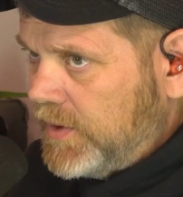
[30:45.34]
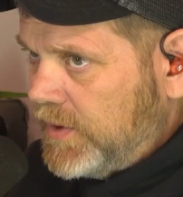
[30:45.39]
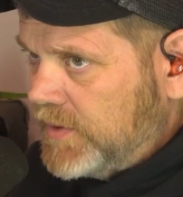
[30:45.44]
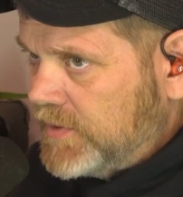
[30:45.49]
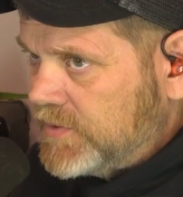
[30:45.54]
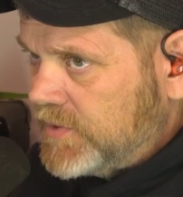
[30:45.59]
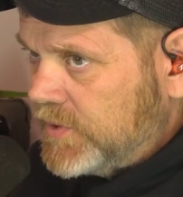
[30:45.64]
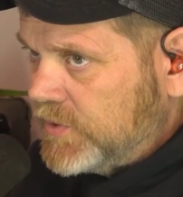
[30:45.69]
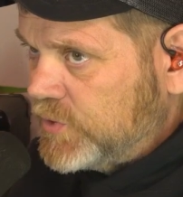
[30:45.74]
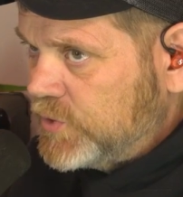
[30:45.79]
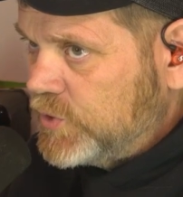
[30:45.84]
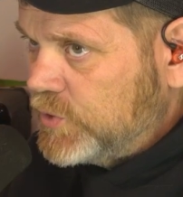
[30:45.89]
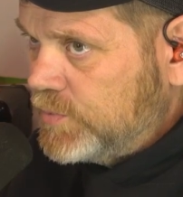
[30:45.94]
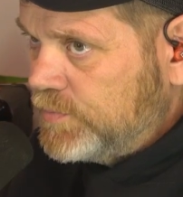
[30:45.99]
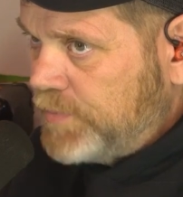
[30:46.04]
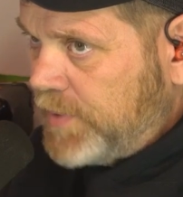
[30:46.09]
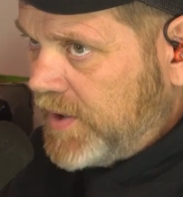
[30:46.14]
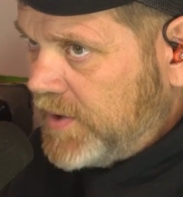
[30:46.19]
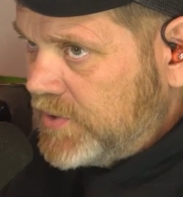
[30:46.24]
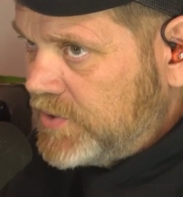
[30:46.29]
is a
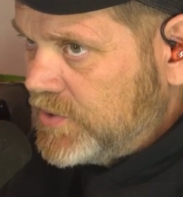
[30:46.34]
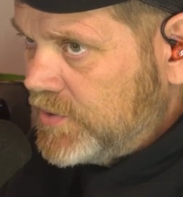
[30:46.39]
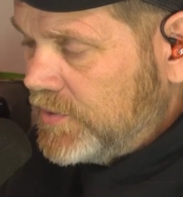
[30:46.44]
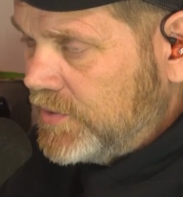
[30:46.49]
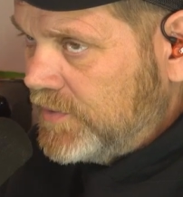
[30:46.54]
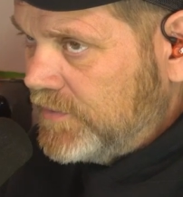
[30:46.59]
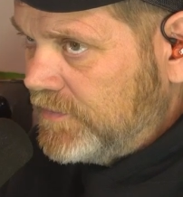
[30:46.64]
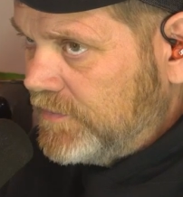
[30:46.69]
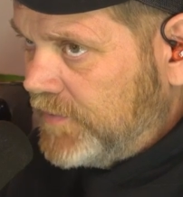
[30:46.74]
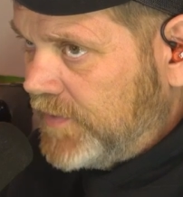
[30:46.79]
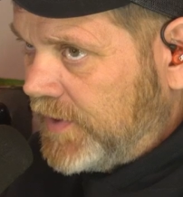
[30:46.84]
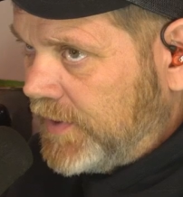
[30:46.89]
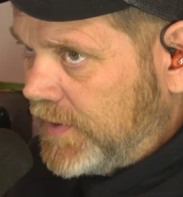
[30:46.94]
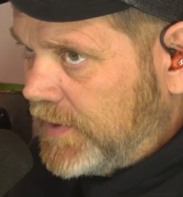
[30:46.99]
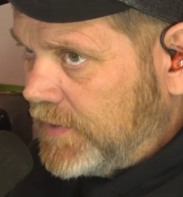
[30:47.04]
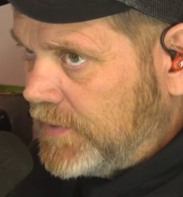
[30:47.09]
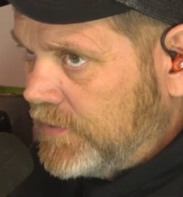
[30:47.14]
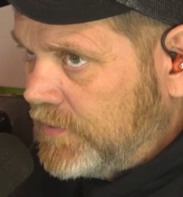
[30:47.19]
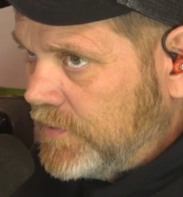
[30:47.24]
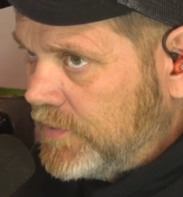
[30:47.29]
special
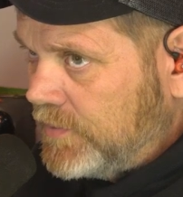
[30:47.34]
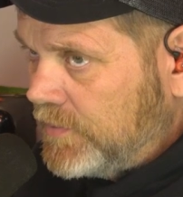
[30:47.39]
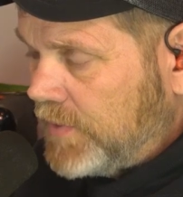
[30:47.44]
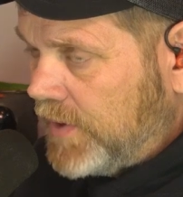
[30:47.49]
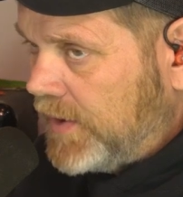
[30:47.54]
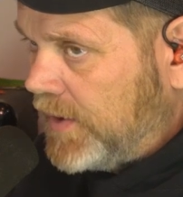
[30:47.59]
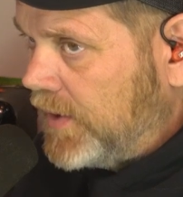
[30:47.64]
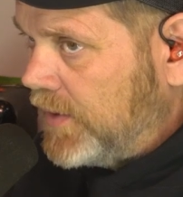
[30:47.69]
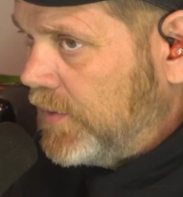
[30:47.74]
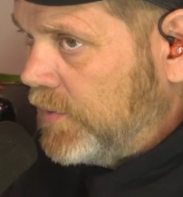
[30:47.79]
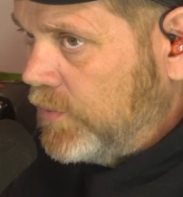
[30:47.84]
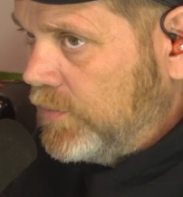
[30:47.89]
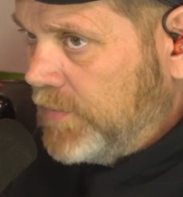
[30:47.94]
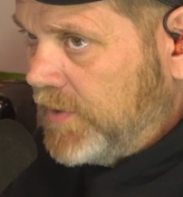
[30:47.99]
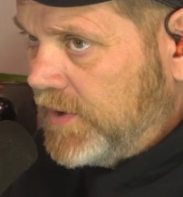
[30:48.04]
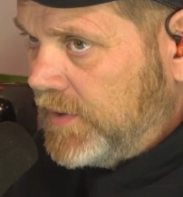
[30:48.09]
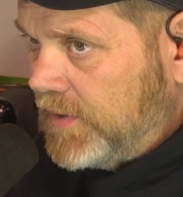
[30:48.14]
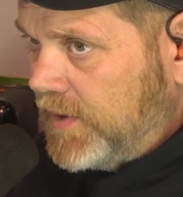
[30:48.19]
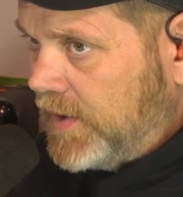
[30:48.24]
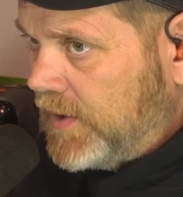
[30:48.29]
event, and I don't
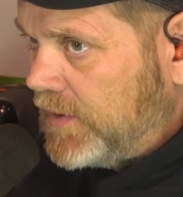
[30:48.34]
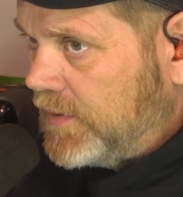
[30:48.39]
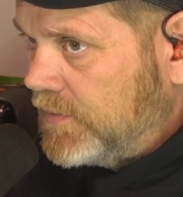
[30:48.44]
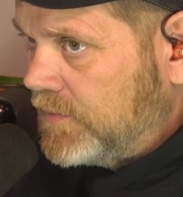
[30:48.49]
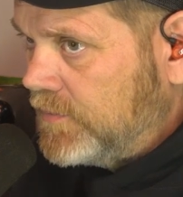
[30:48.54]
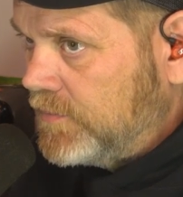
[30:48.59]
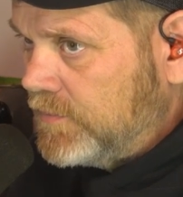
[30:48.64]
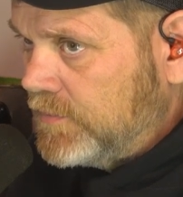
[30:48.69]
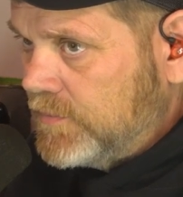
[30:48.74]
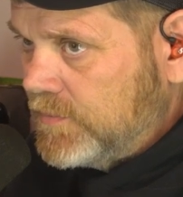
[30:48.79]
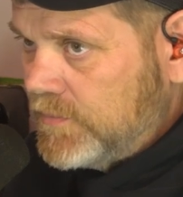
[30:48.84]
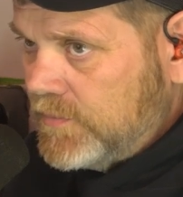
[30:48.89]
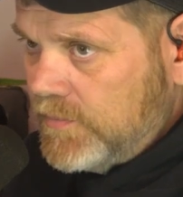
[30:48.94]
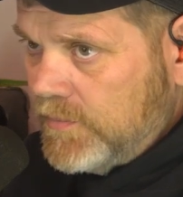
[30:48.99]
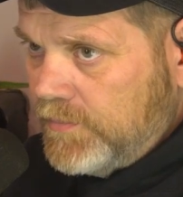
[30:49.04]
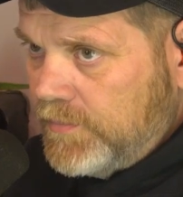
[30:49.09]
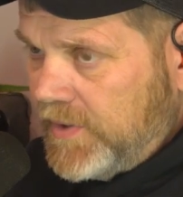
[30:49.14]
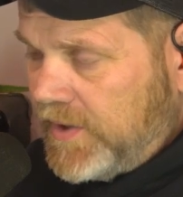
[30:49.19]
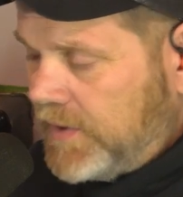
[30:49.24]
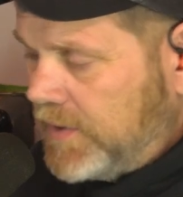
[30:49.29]
mean that
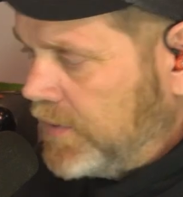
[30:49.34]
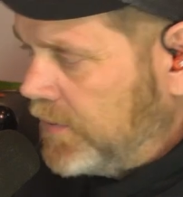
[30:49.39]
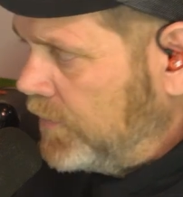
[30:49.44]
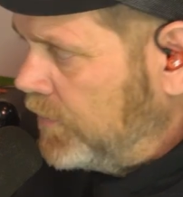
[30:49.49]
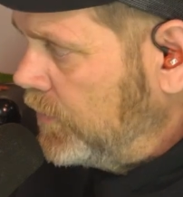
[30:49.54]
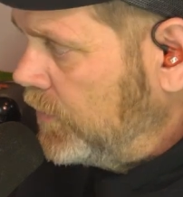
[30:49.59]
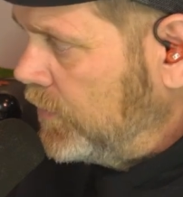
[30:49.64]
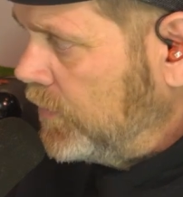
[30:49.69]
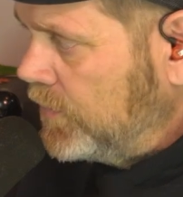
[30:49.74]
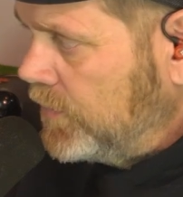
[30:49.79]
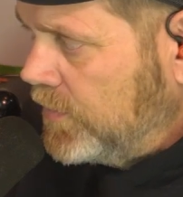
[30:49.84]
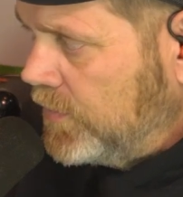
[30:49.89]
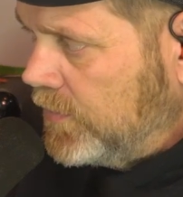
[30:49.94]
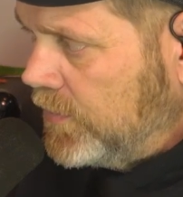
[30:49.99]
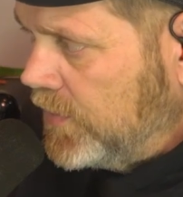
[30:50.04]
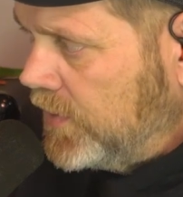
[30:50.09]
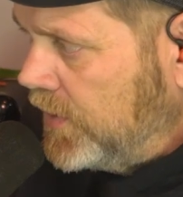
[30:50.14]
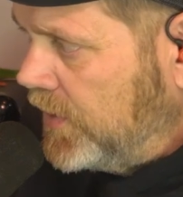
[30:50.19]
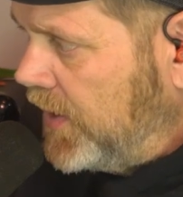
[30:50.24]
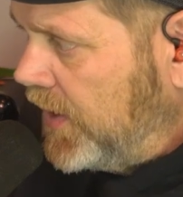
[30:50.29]
being
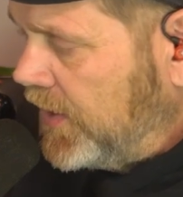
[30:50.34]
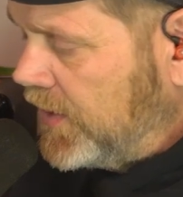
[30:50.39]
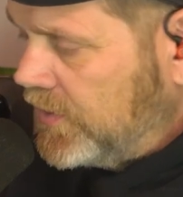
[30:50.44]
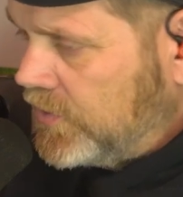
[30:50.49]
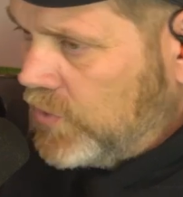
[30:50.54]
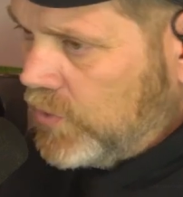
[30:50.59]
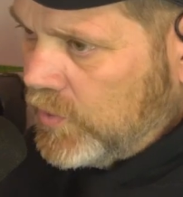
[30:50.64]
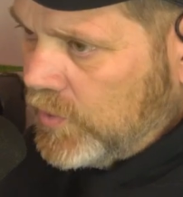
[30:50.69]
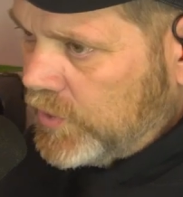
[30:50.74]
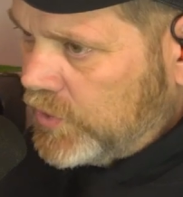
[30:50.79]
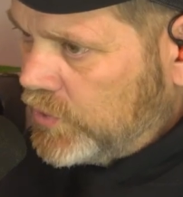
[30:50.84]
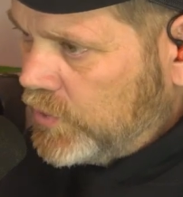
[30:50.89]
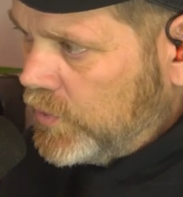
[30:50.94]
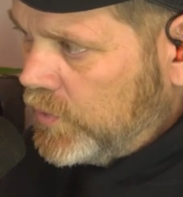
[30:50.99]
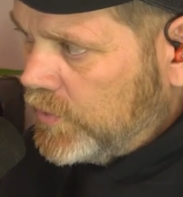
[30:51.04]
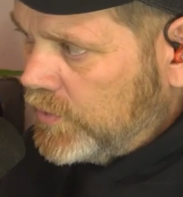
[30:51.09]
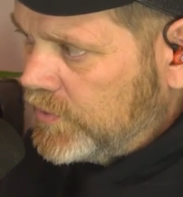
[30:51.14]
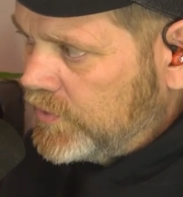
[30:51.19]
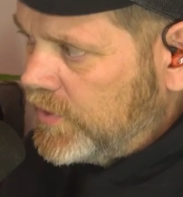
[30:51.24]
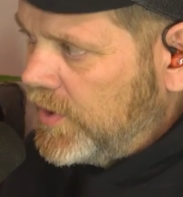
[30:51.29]
negatory
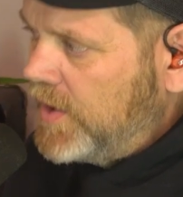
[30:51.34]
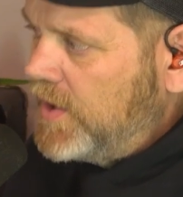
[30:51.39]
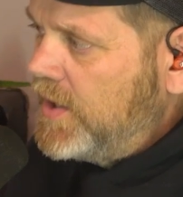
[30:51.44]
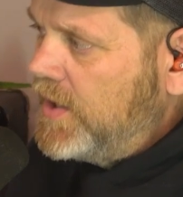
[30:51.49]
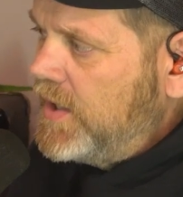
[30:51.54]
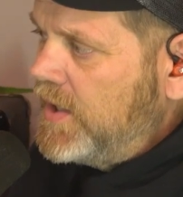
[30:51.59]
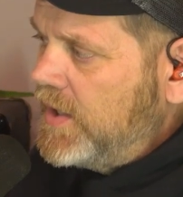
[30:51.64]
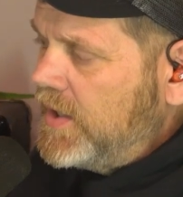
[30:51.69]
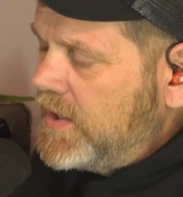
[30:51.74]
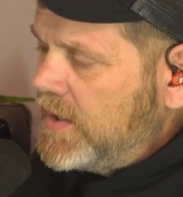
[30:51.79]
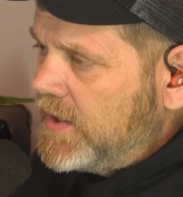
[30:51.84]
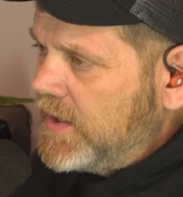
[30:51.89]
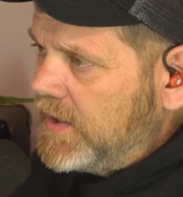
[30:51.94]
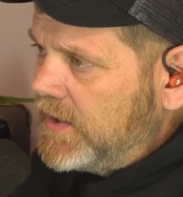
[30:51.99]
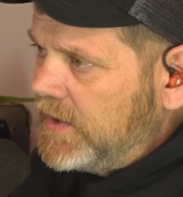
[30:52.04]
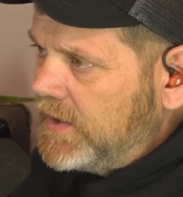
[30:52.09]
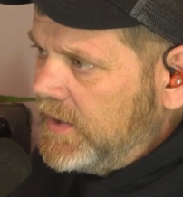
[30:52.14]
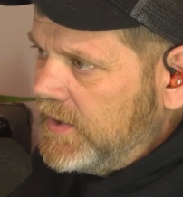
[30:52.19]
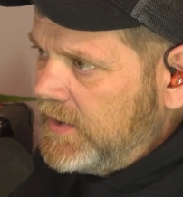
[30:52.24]
towards it.